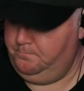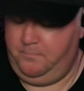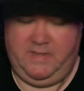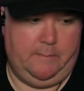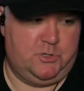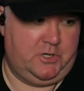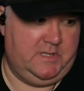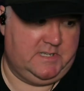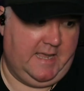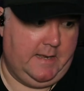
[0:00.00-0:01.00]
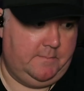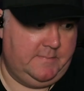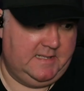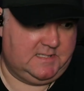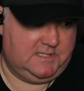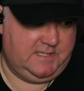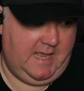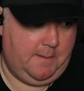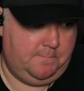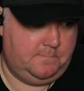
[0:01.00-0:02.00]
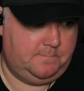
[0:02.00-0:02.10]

And I'm going to show you this again. It's the same.